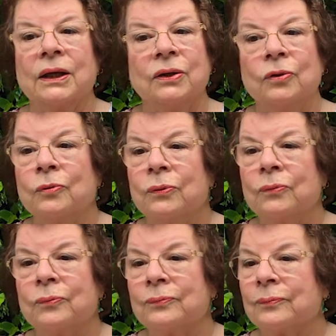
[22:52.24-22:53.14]

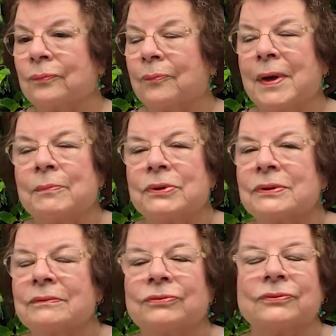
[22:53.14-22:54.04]
You members
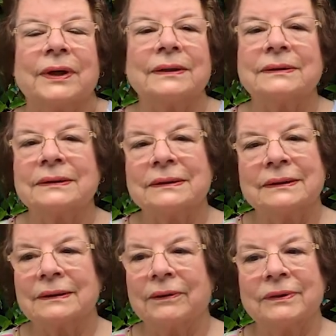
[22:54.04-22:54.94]
and
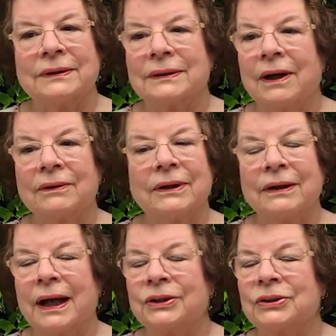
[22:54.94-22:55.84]
friends of this
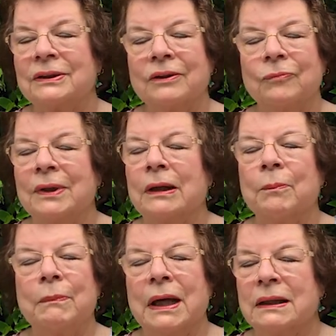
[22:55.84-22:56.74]
congregation have been
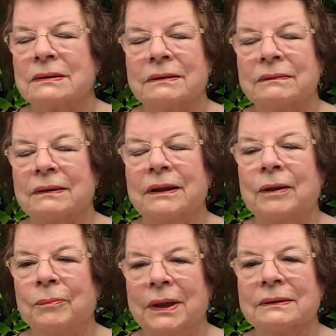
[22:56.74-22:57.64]
amazingly,
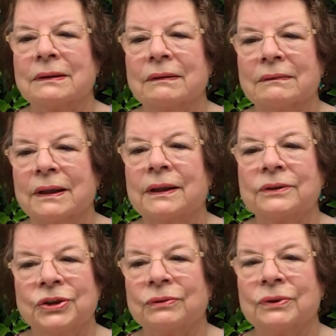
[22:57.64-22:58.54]
amazingly
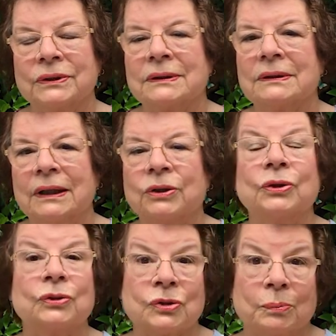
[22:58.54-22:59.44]
generous in
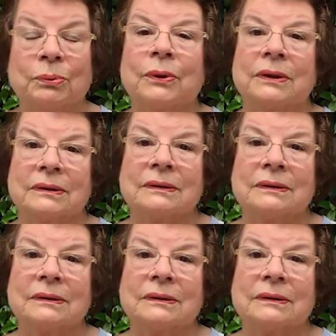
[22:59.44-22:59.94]
your support